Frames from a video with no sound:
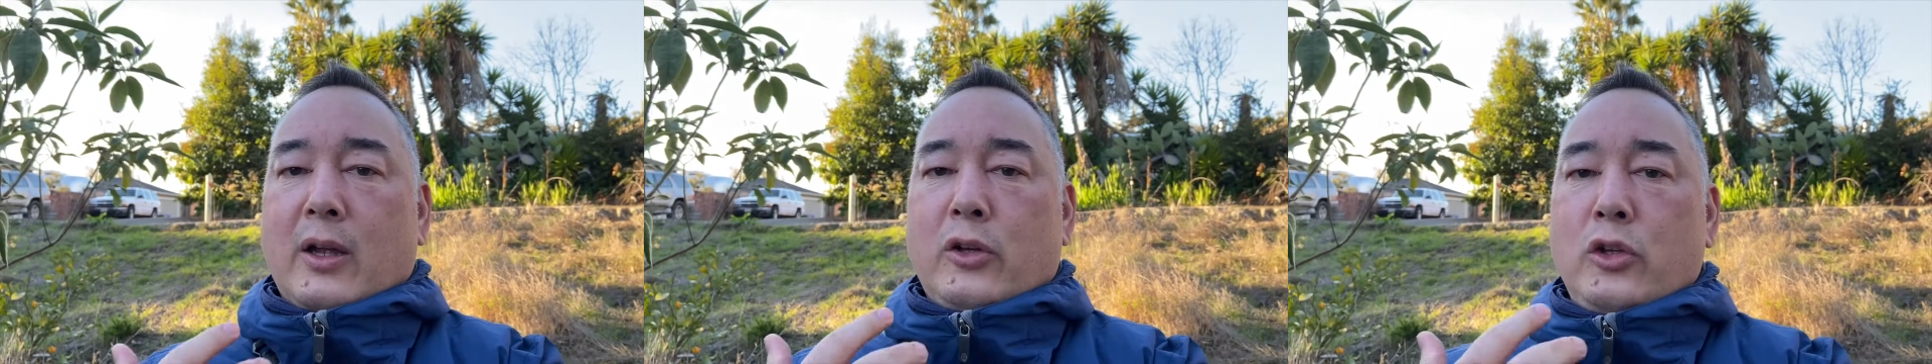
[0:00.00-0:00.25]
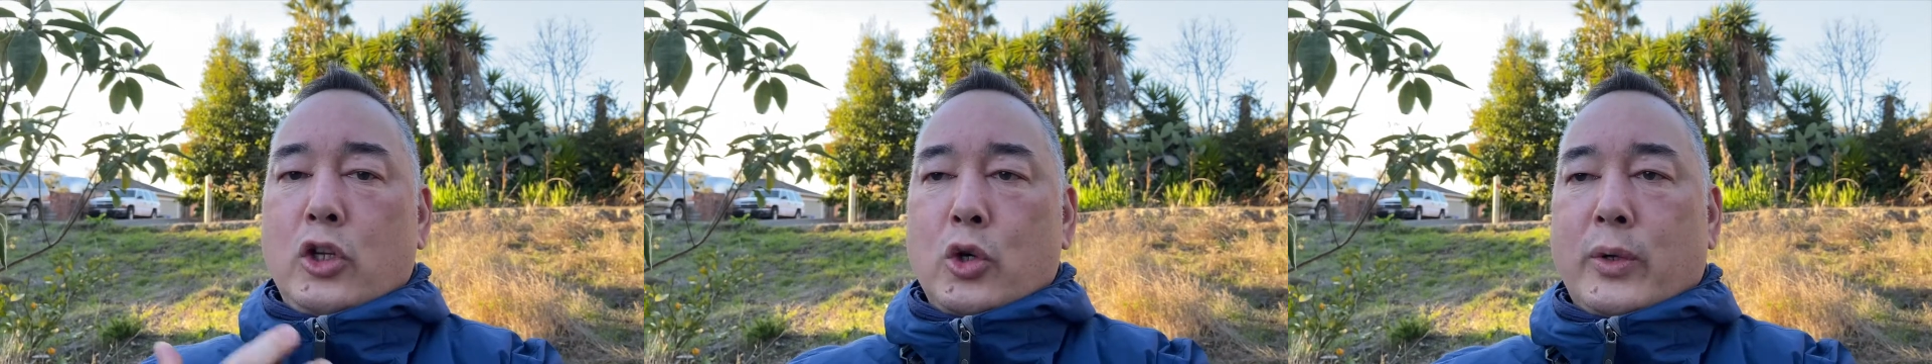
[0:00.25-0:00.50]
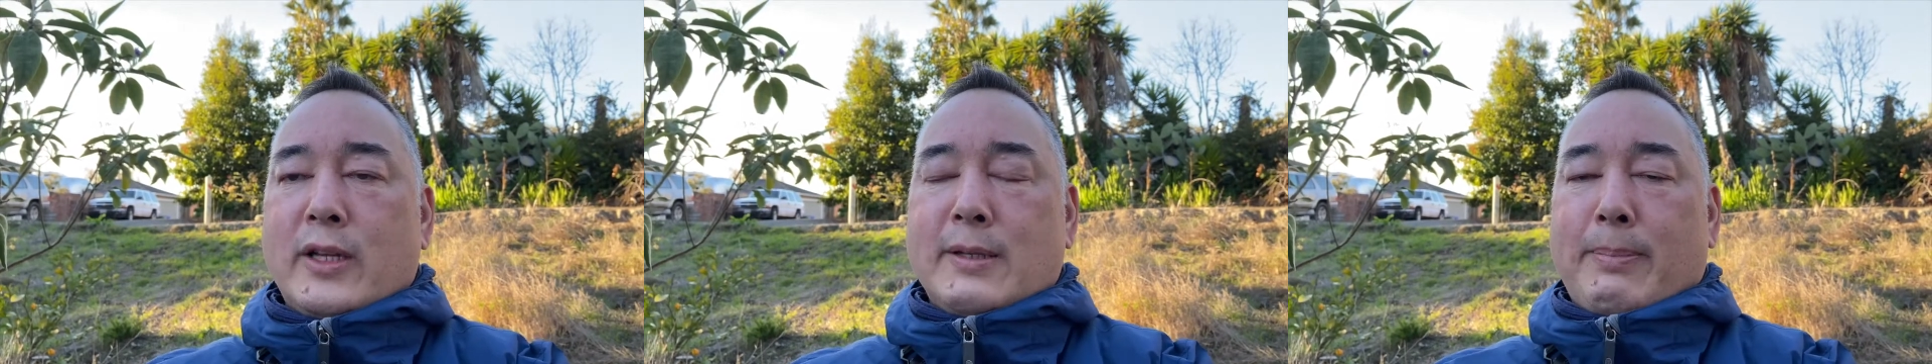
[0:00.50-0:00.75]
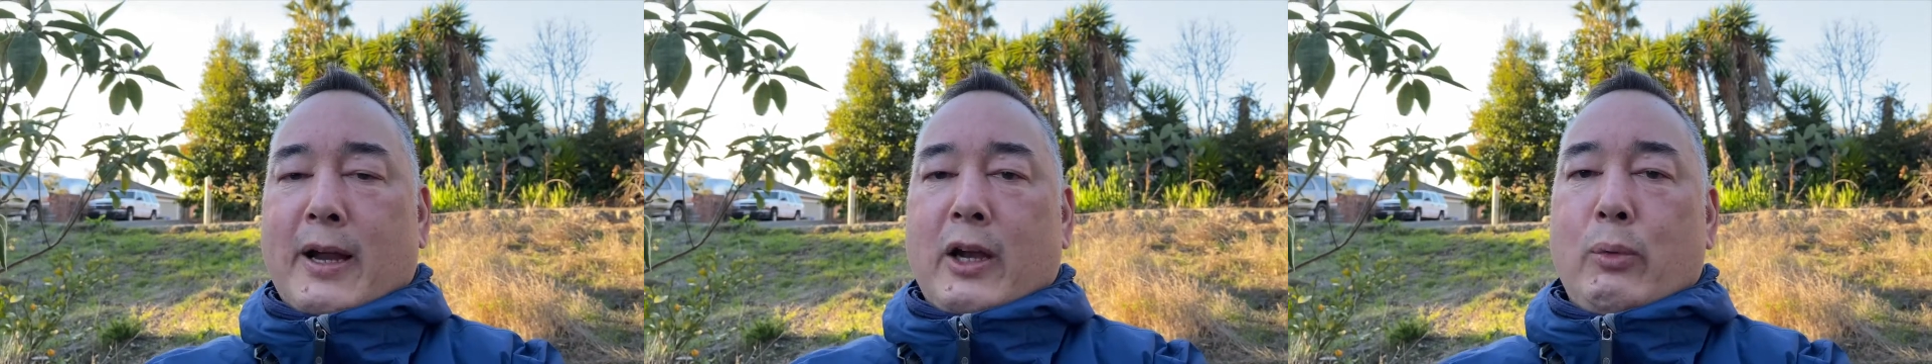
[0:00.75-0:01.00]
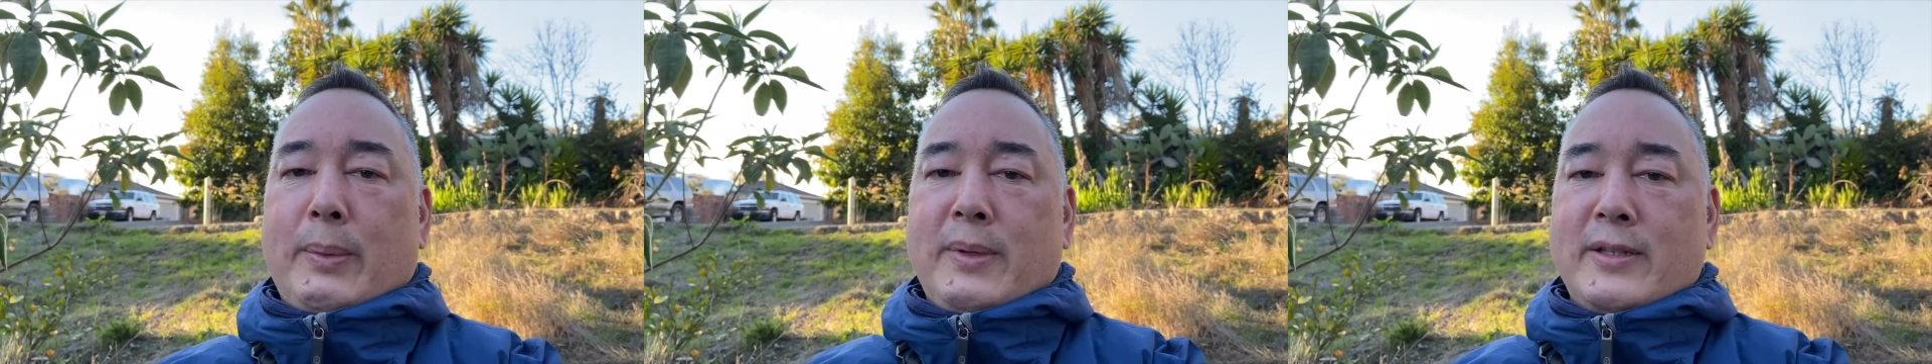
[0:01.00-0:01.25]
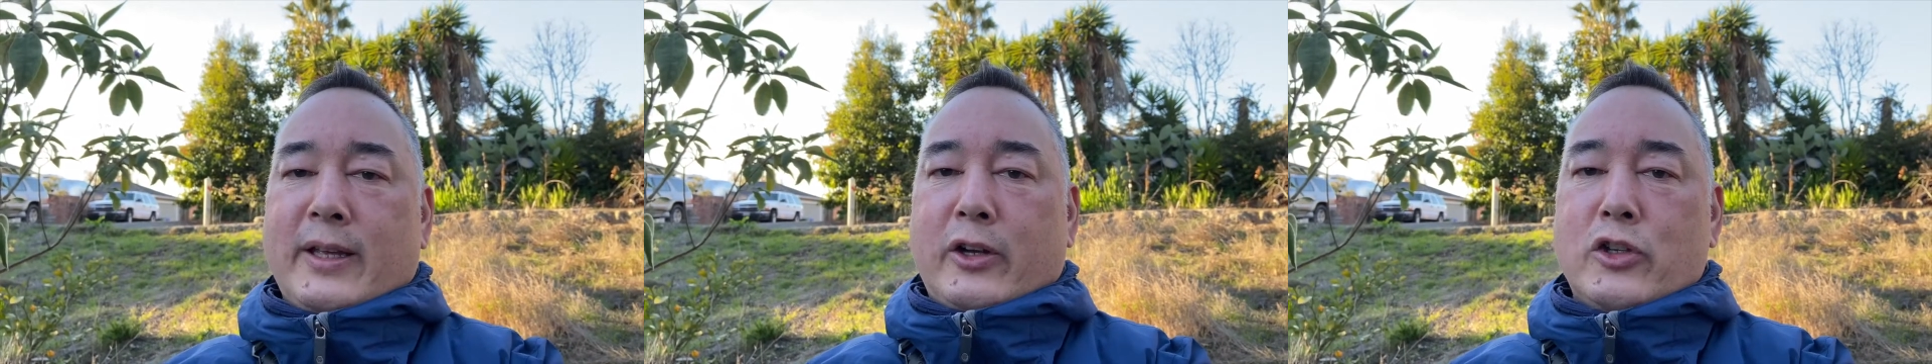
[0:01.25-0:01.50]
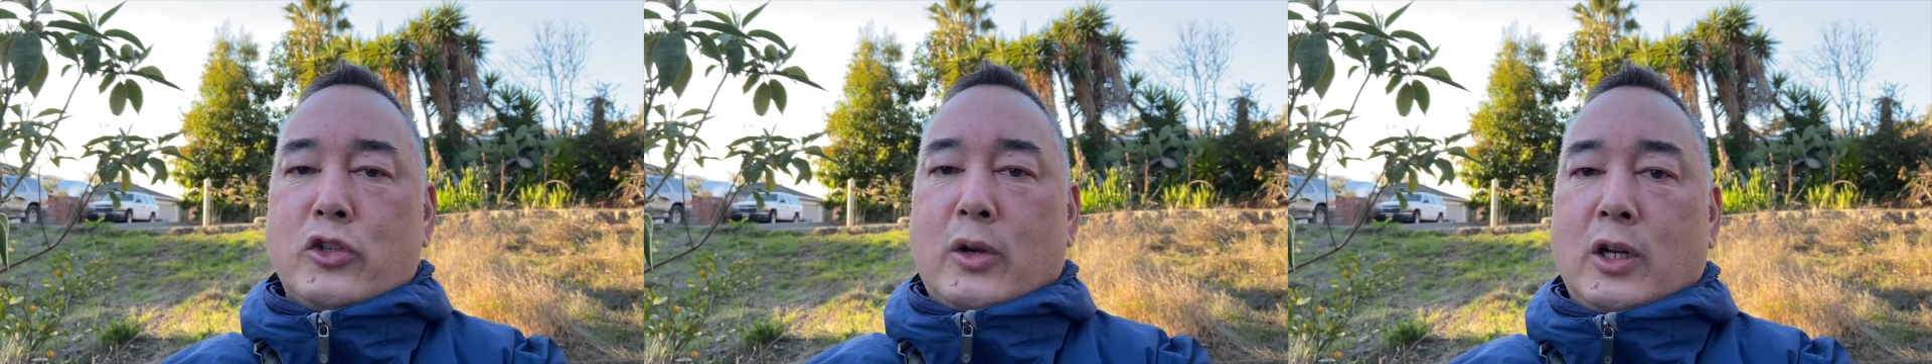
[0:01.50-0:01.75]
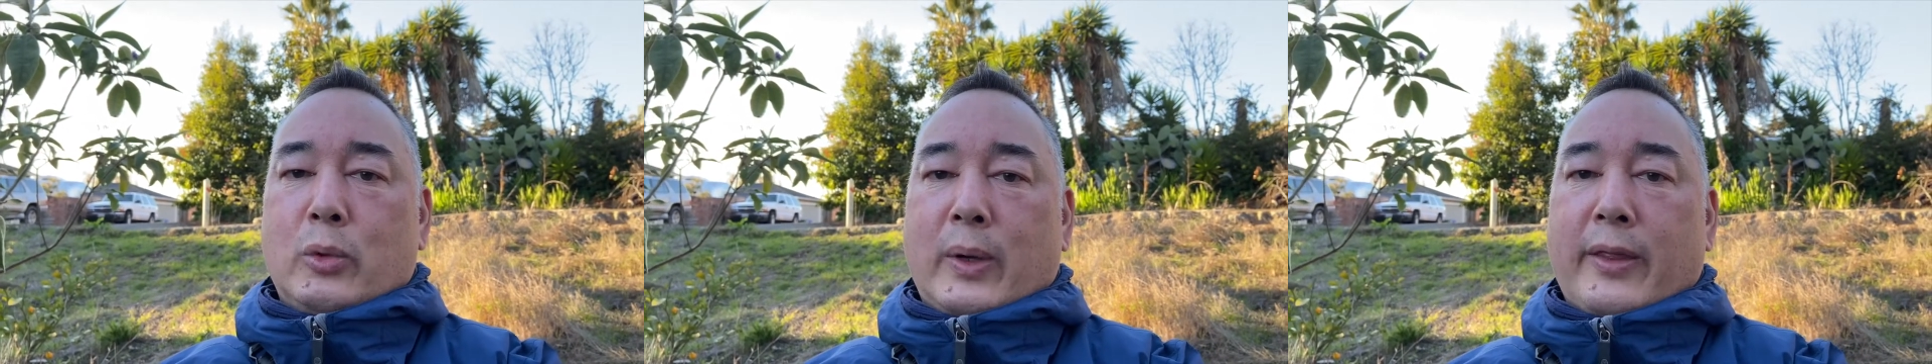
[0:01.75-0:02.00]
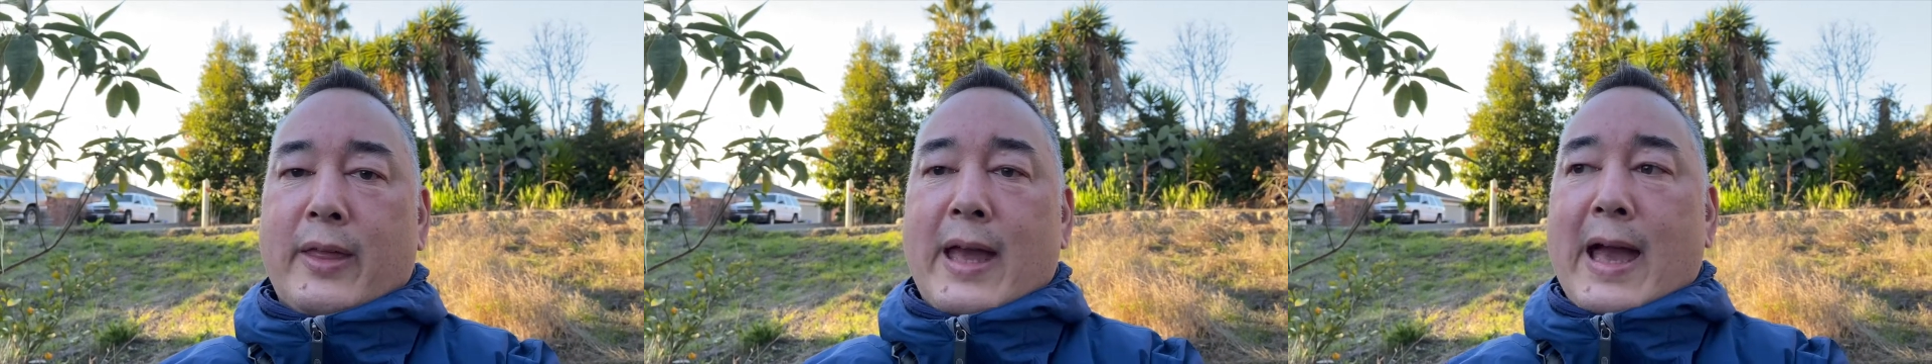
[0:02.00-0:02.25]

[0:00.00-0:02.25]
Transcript: new and aspiring web designers struggle with.